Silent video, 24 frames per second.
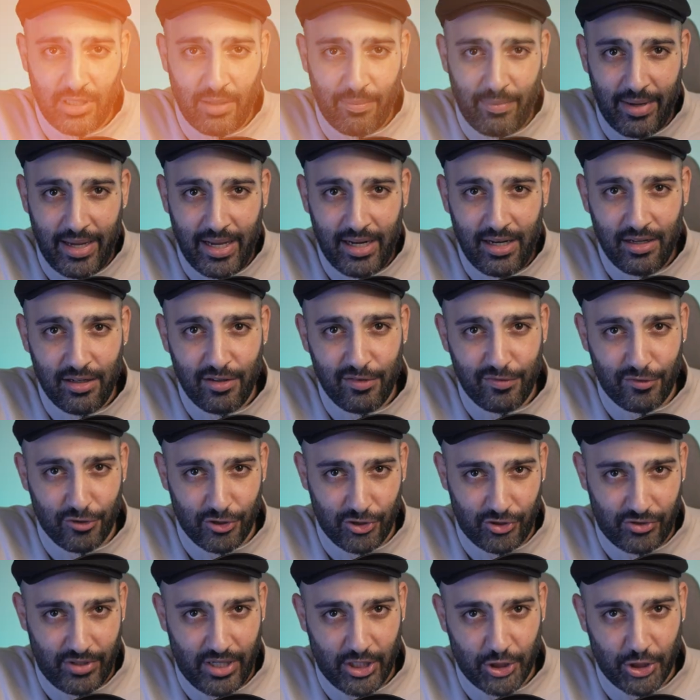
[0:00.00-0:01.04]
T M L for
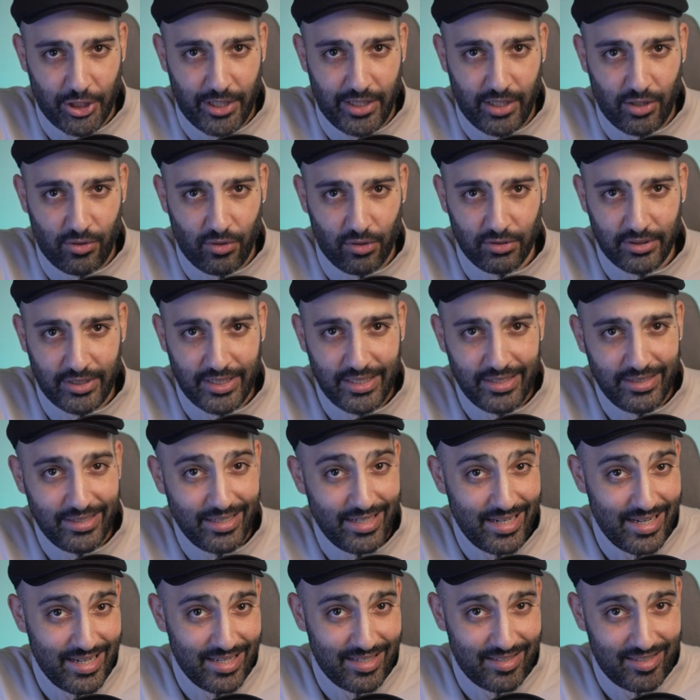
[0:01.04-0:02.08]
structuring content,
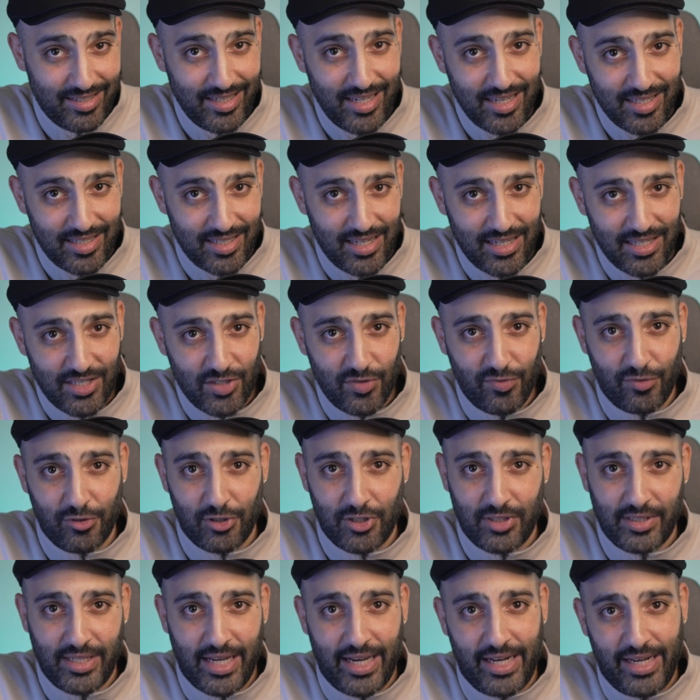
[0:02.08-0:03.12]
C S S for
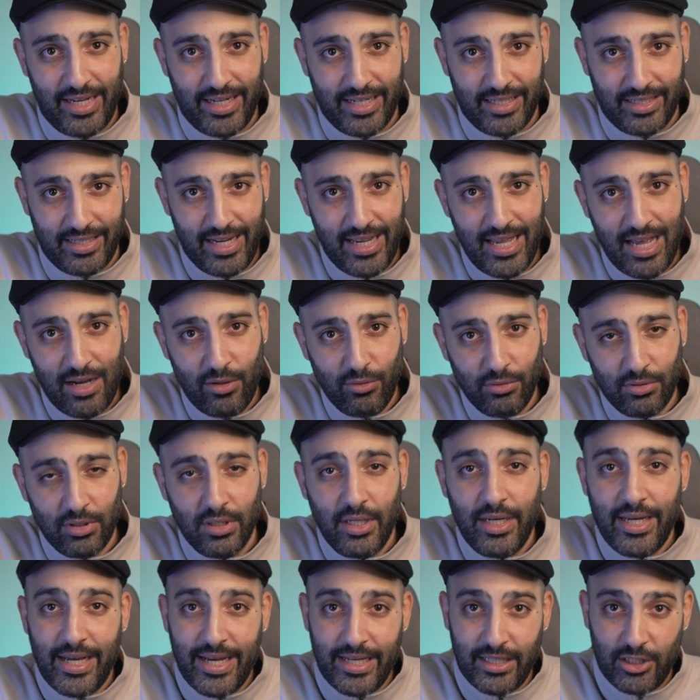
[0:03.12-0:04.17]
styling and layout,
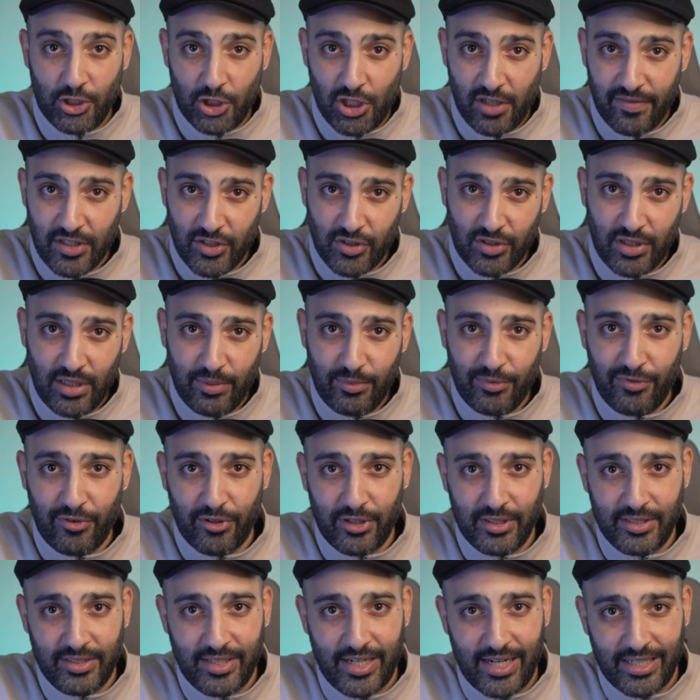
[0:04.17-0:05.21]
and JavaScript
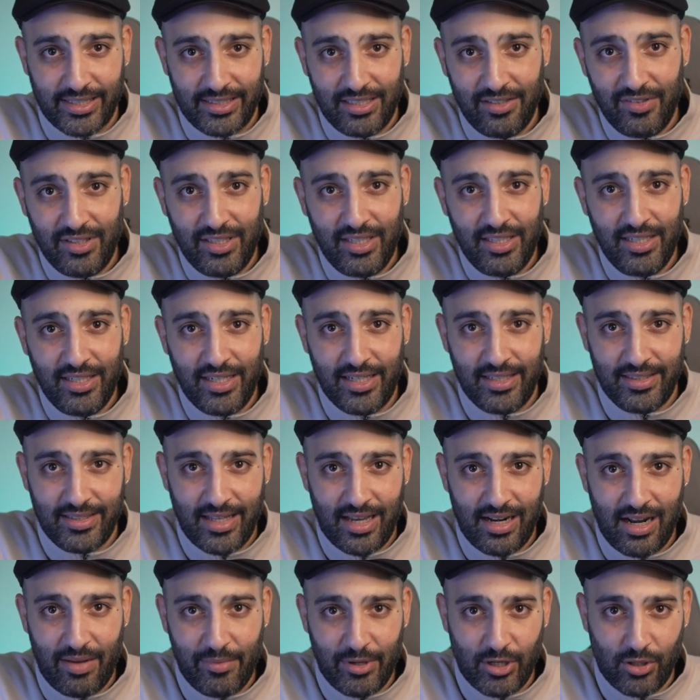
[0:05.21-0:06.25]
for interactivity and
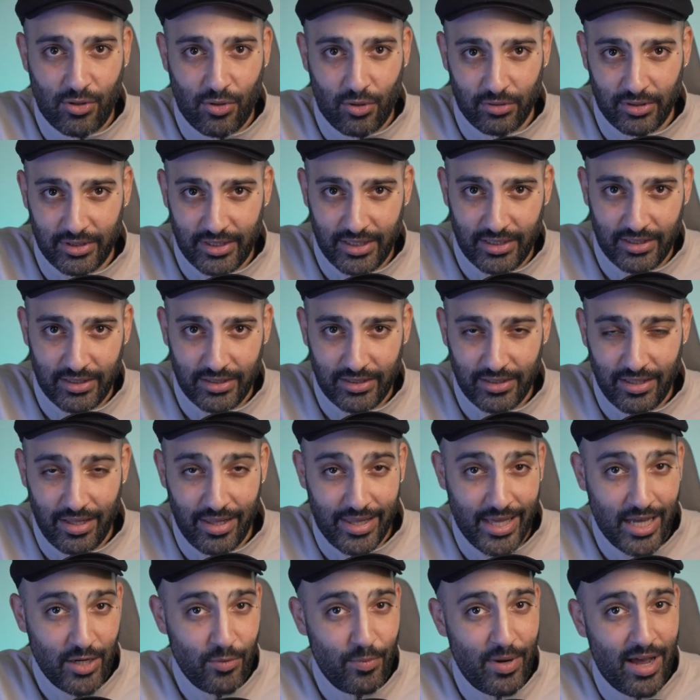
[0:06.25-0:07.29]
dynamic content.
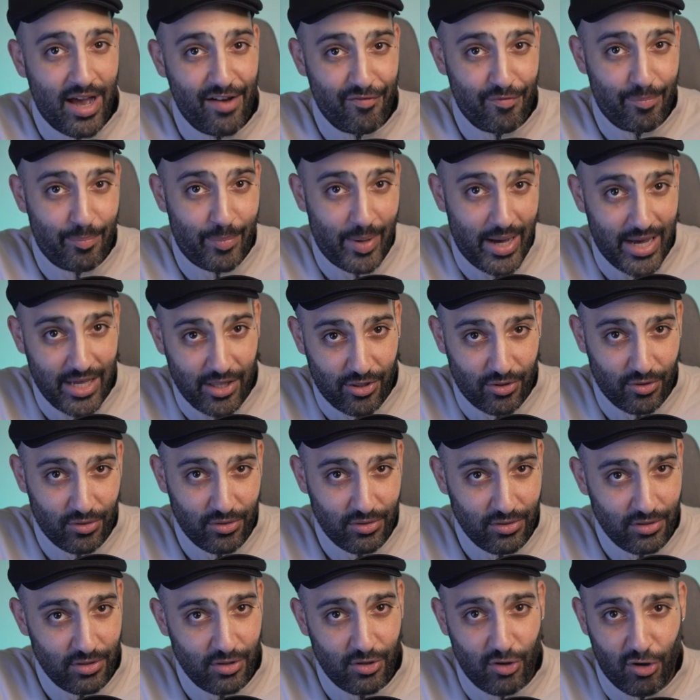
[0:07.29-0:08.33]
Then we have
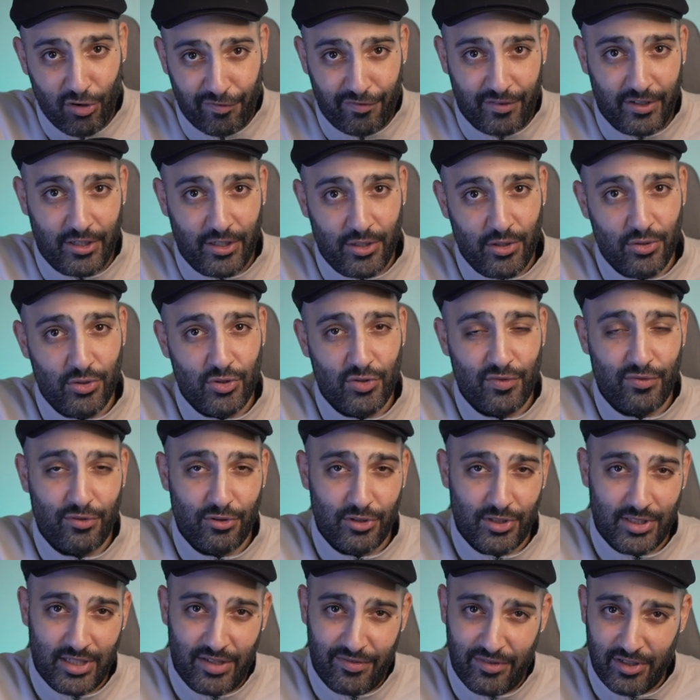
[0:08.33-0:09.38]
Python, often used for
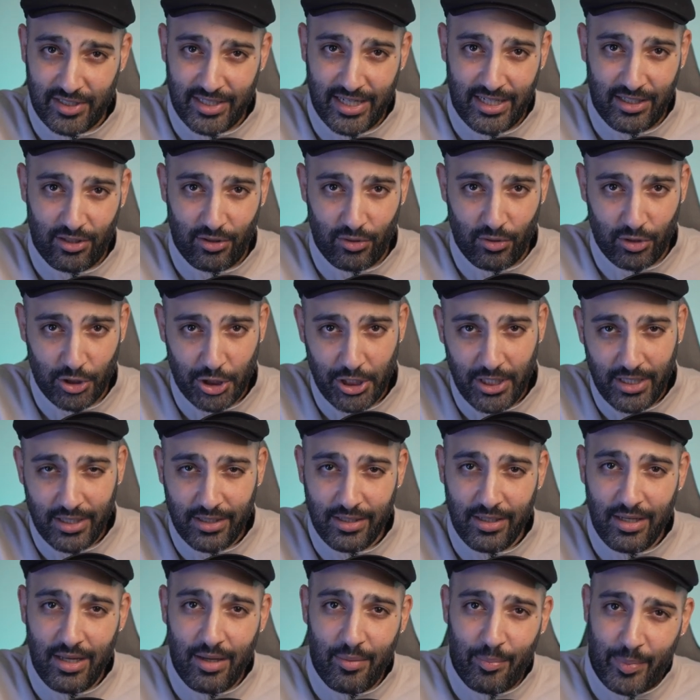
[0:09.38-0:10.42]
server-side logic,
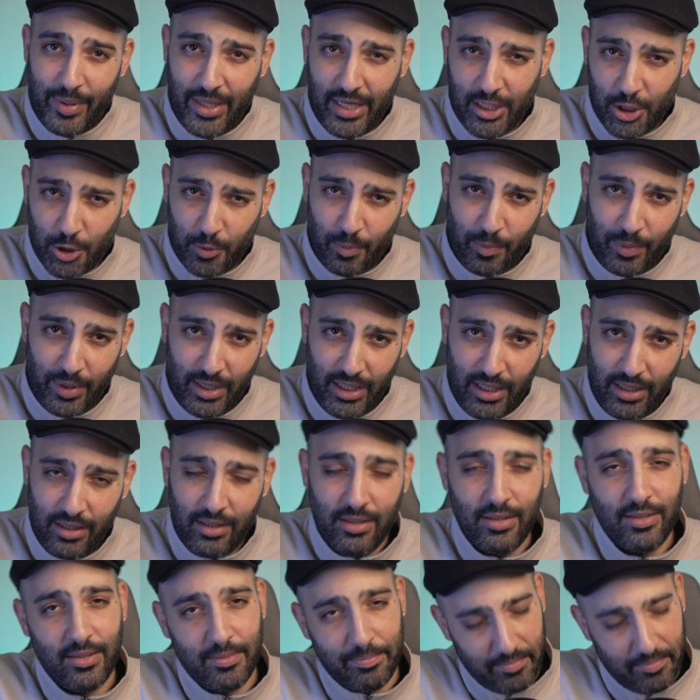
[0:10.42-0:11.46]
P H P,